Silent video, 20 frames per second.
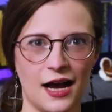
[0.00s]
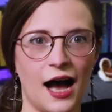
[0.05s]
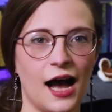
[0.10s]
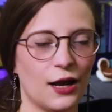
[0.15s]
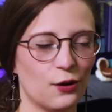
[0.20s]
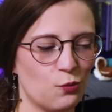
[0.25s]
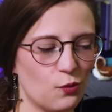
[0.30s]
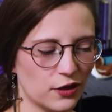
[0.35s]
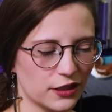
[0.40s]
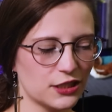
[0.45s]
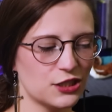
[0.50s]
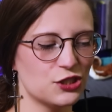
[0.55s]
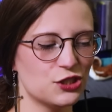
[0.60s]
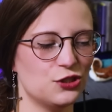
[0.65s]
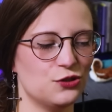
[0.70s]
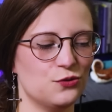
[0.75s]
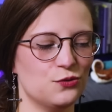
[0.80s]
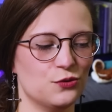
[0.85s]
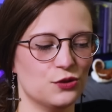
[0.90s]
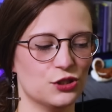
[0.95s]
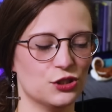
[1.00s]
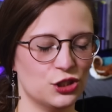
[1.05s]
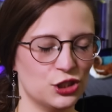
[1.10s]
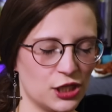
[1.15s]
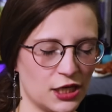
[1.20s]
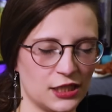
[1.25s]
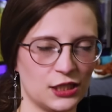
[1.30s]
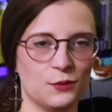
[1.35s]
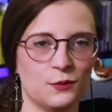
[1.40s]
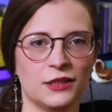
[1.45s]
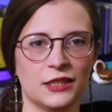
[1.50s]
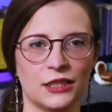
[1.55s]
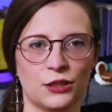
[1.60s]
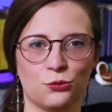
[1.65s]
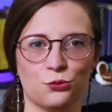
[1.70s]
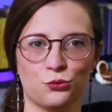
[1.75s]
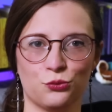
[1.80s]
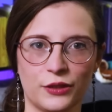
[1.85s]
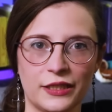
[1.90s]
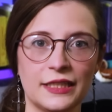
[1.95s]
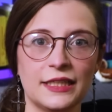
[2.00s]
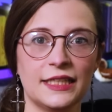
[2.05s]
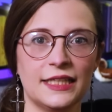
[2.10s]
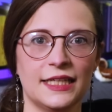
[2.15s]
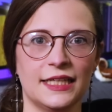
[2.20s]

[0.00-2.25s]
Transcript: I wanted to genuinely really